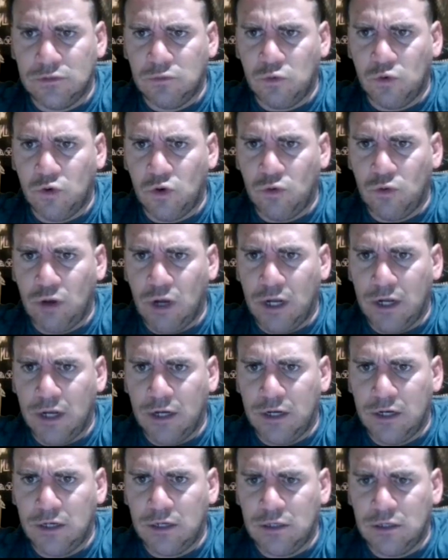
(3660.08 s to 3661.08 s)
support
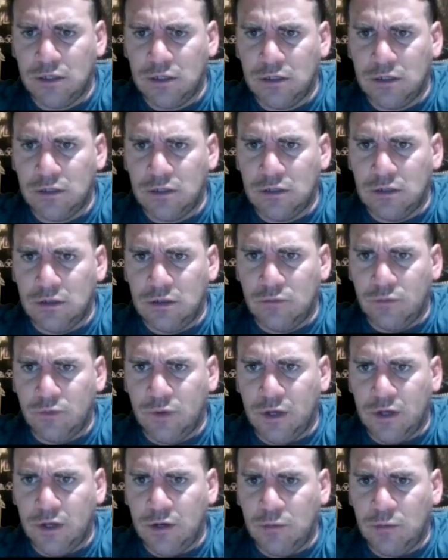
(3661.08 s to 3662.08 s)
wire.
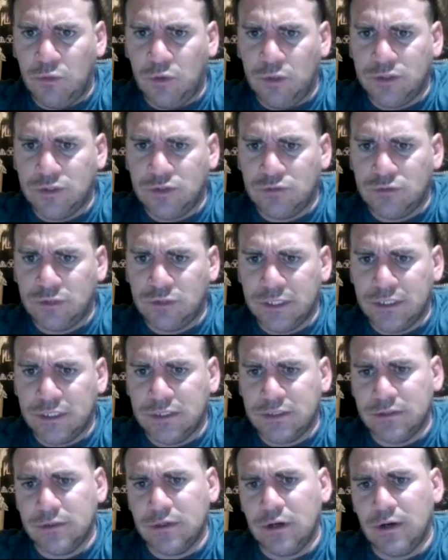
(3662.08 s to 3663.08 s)
Got our boy
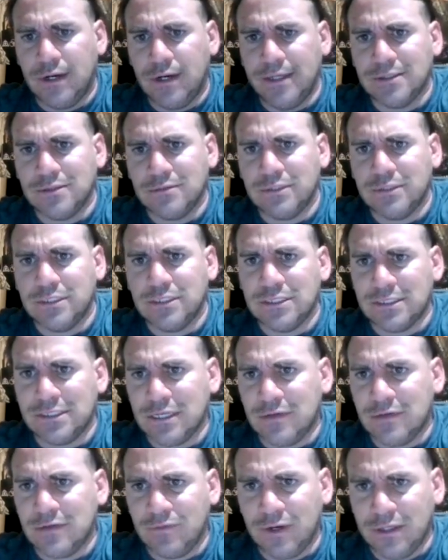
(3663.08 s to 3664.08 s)
Tariq. All right, so we just
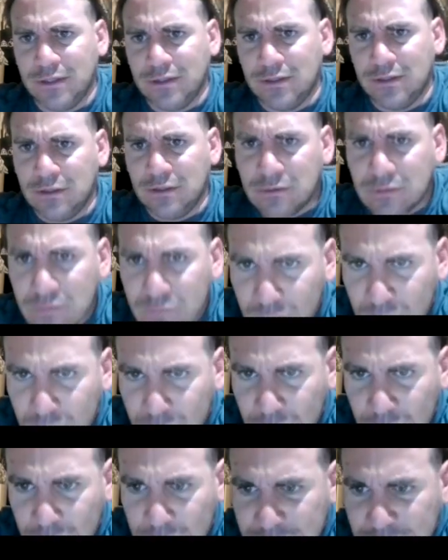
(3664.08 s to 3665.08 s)
got to find
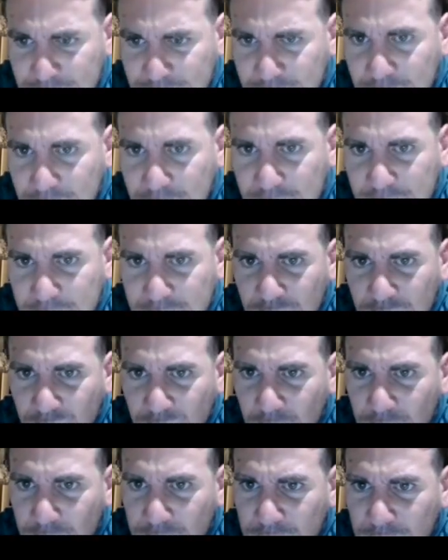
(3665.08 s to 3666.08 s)
what's the length
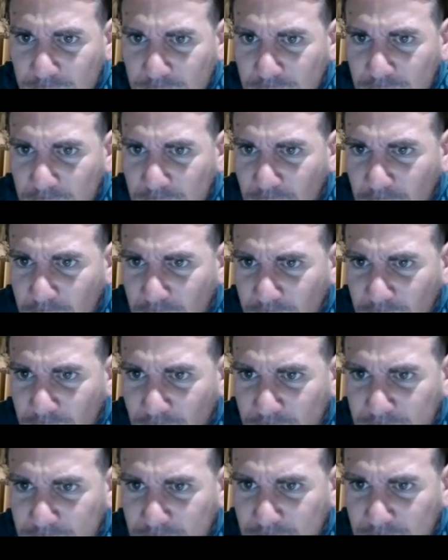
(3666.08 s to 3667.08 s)
of what?
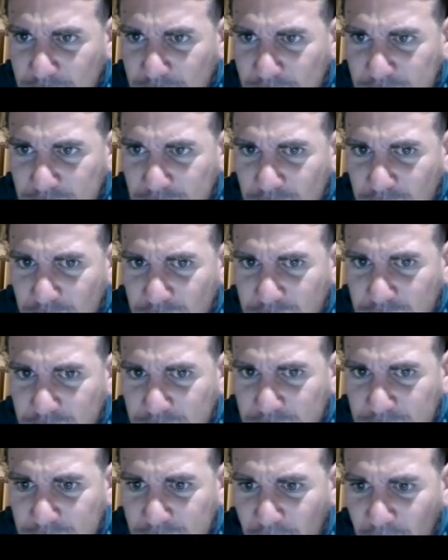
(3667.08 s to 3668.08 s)
Find the length of the
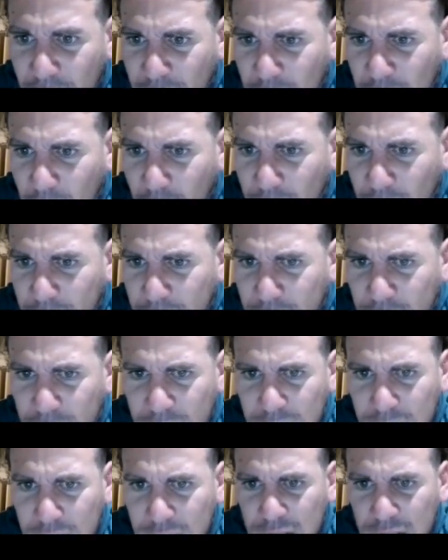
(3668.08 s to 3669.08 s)
guy
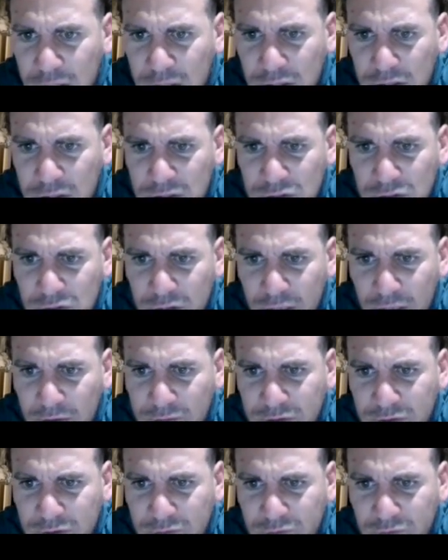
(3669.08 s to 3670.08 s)
wire. We
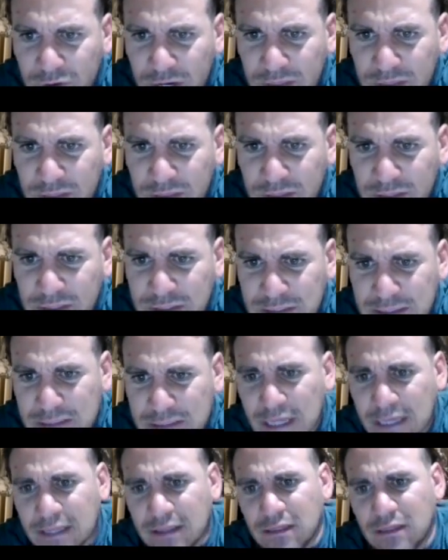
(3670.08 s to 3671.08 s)
have to find this
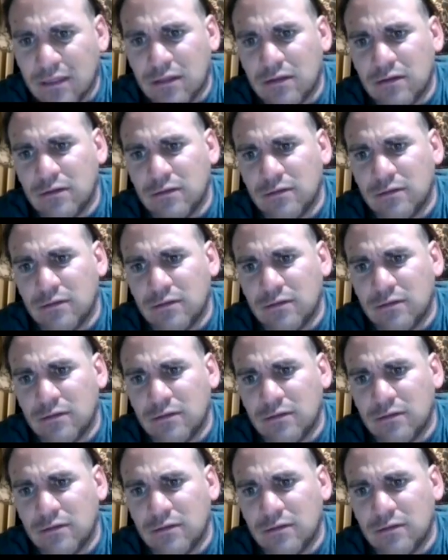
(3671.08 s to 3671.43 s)
length.